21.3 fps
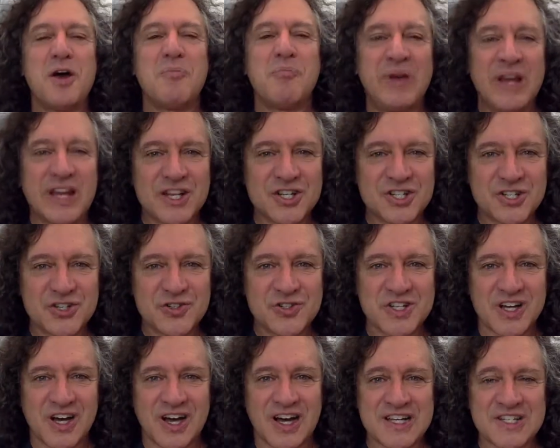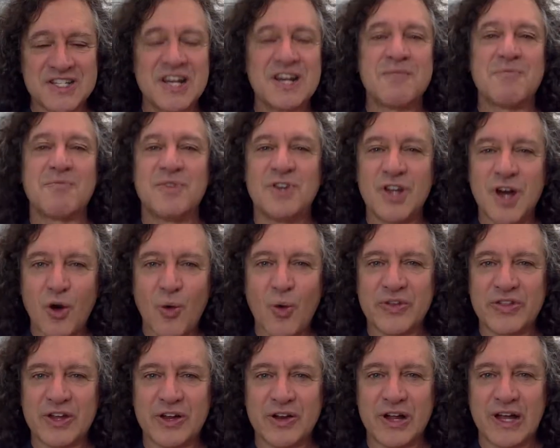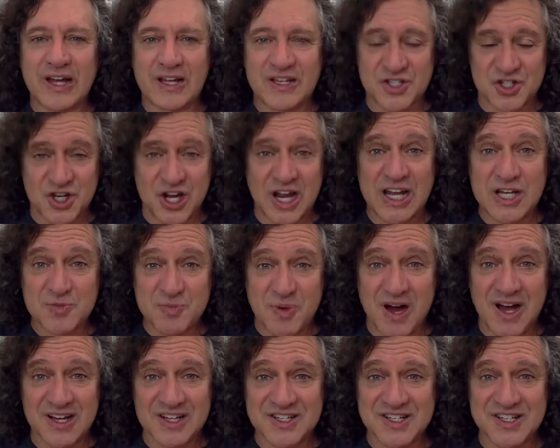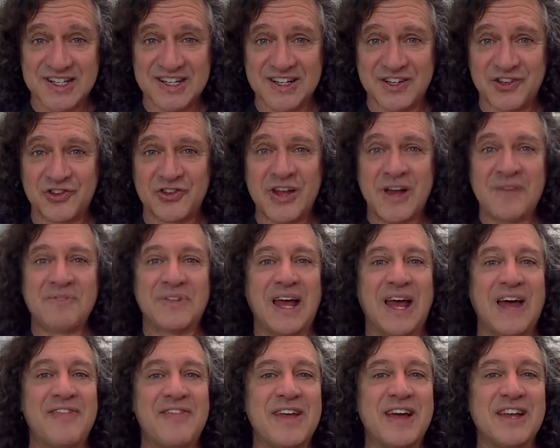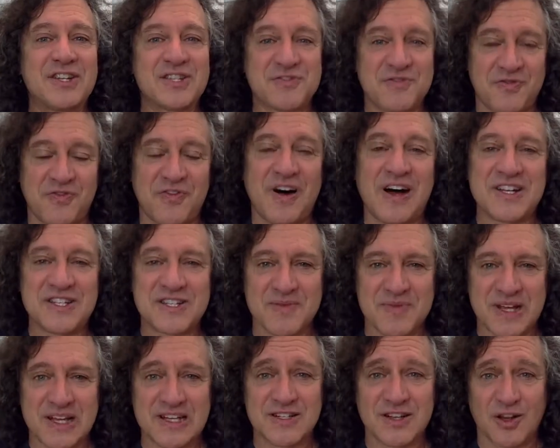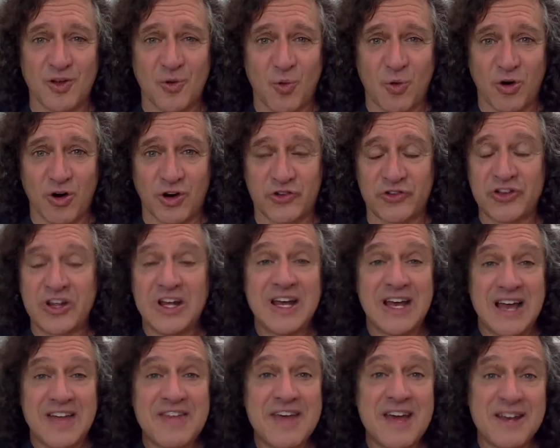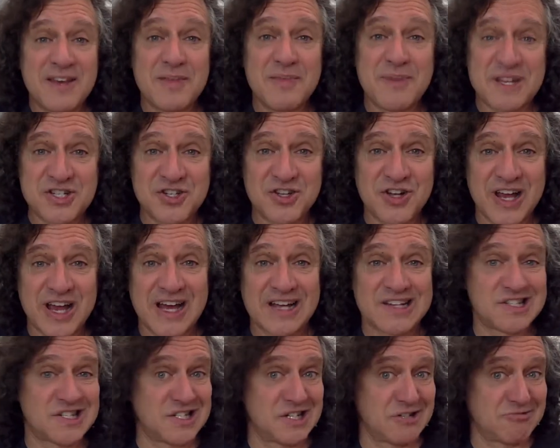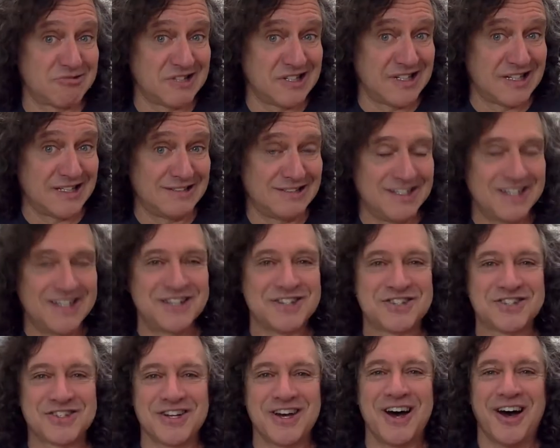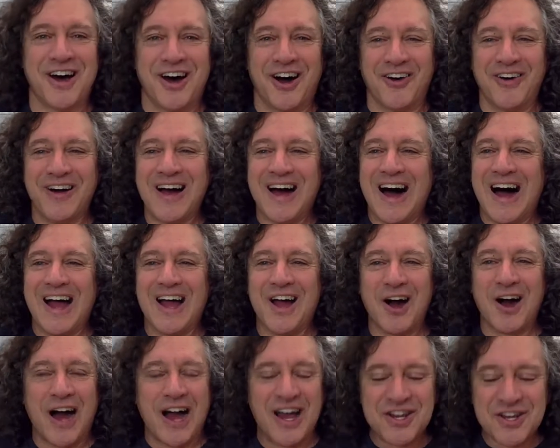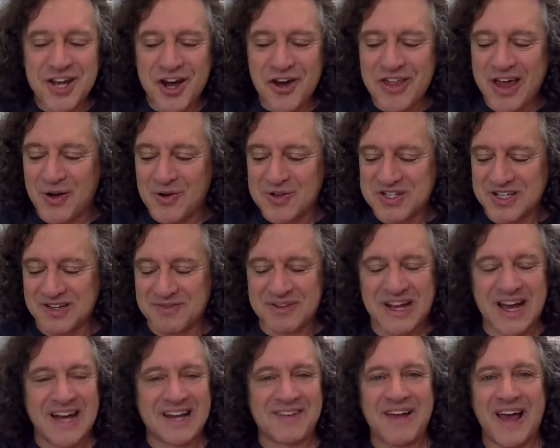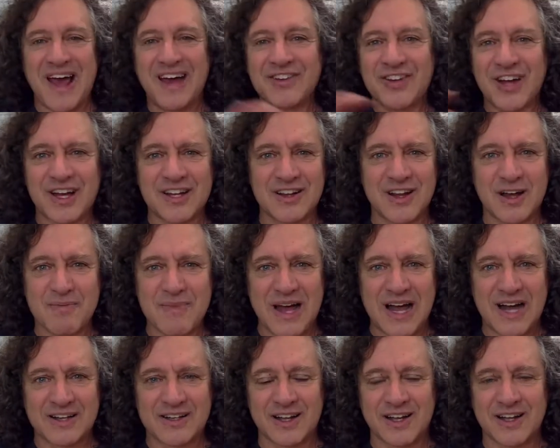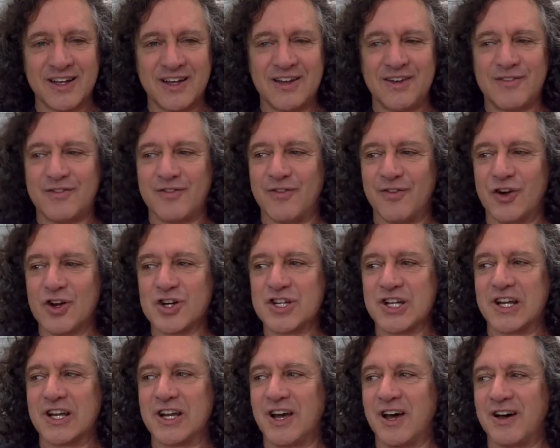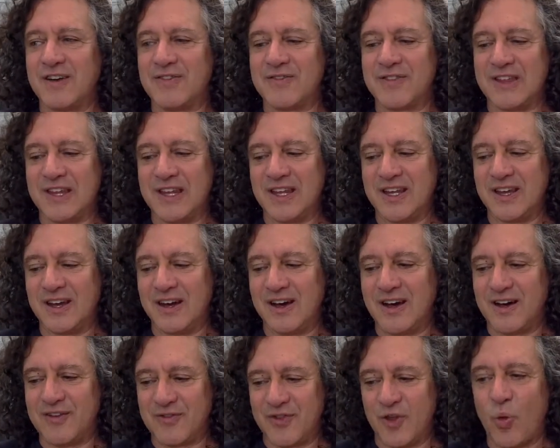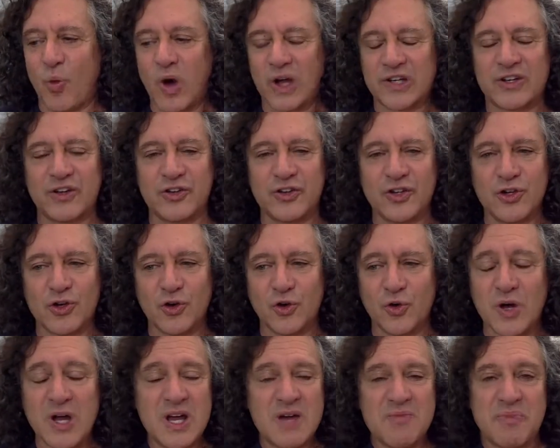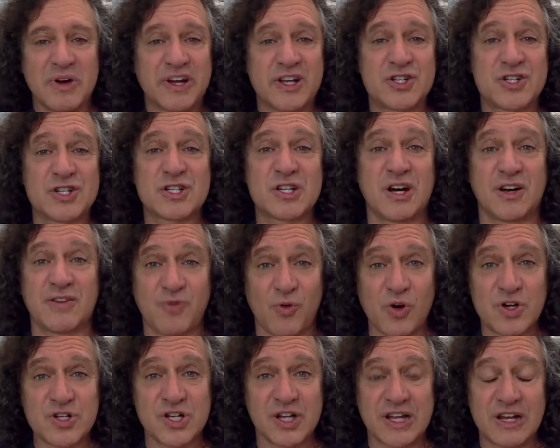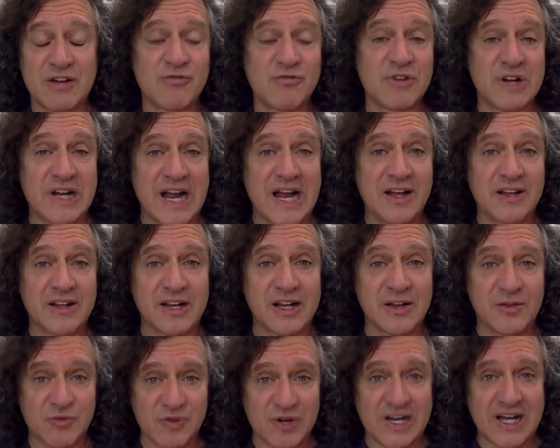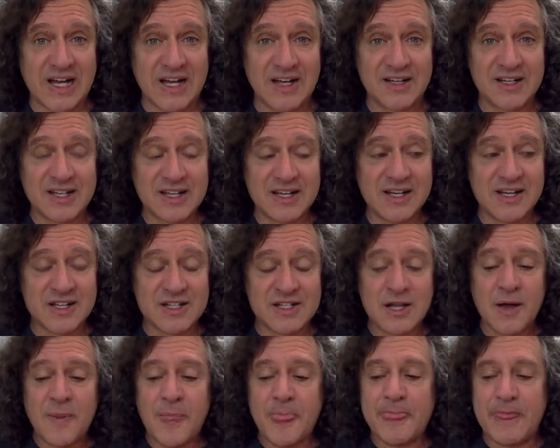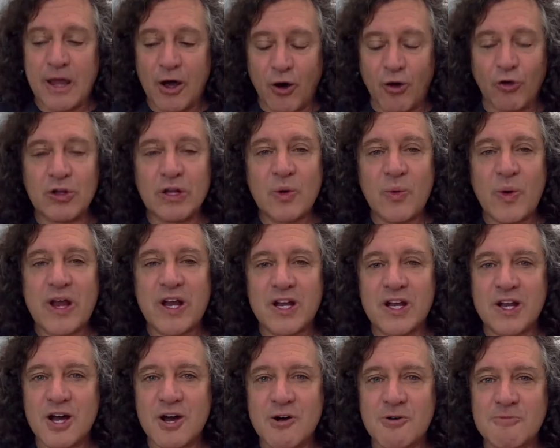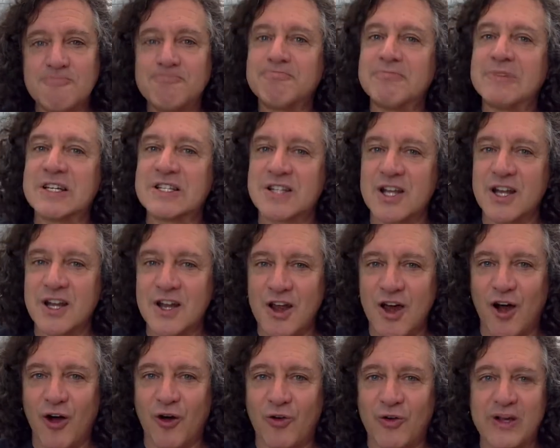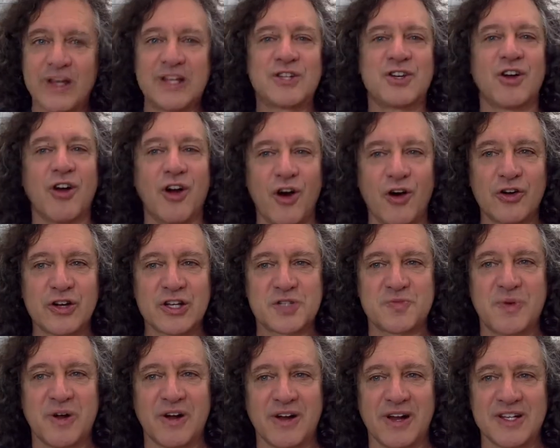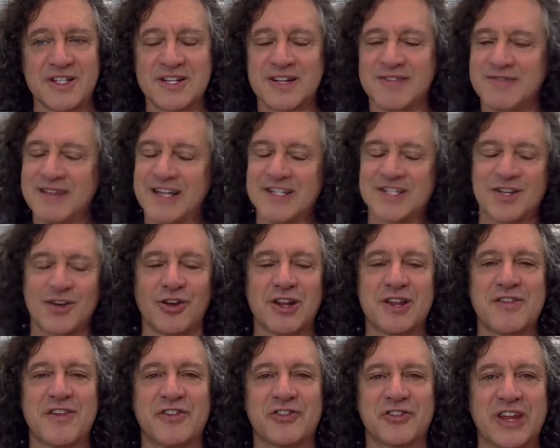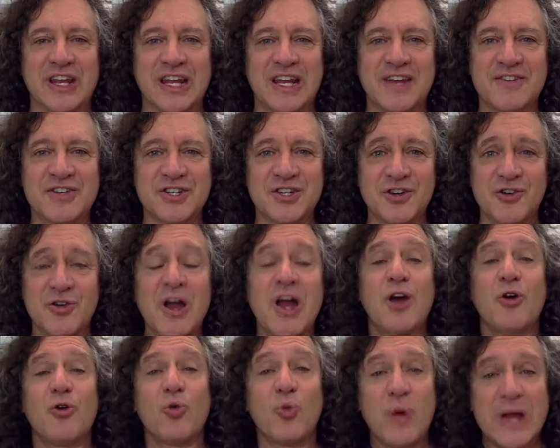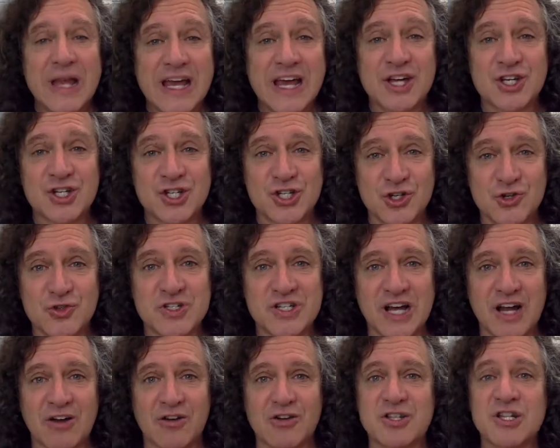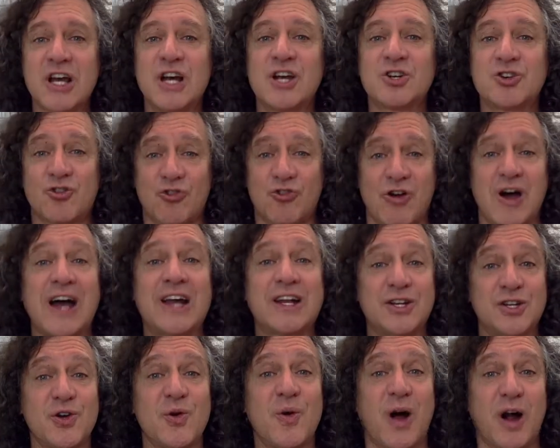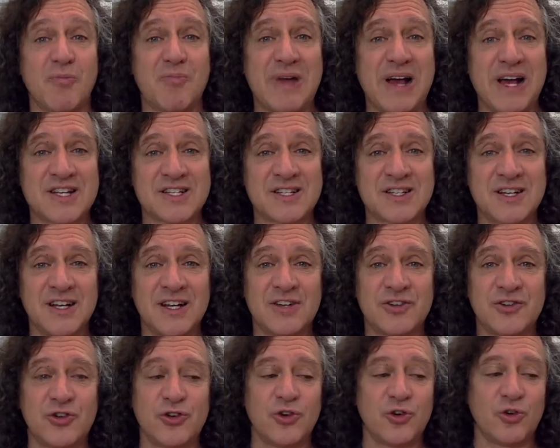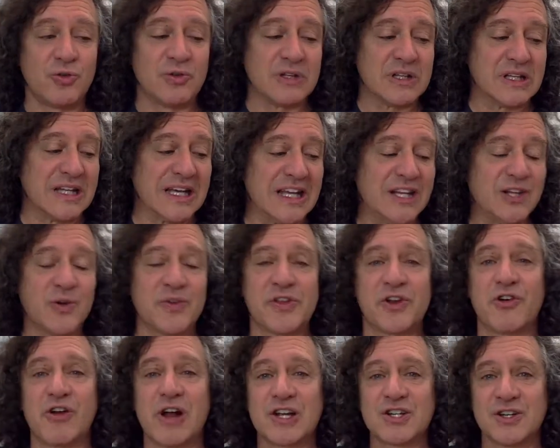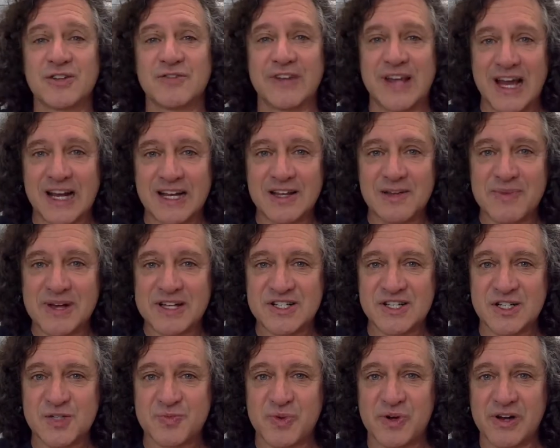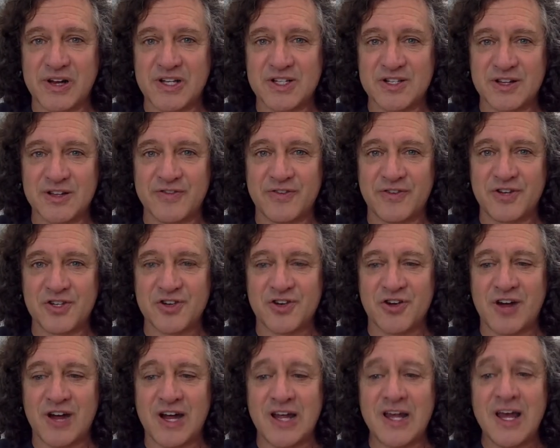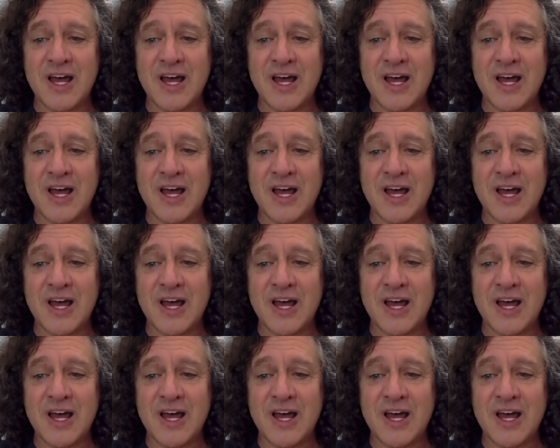Pick a shoe size, know what the exchange policy is, and then just find something until it works. And then the best you can, stick with that. So I know that was a kind of anticlimactic version of the what to do, but it's just, unfortunately, reality. Reality is the only way to know is to know. It's your own experience. That's the only thing that's going to give it to you. We as shoe sellers try to do our best to lead you in the direction of getting the best experience on the first try,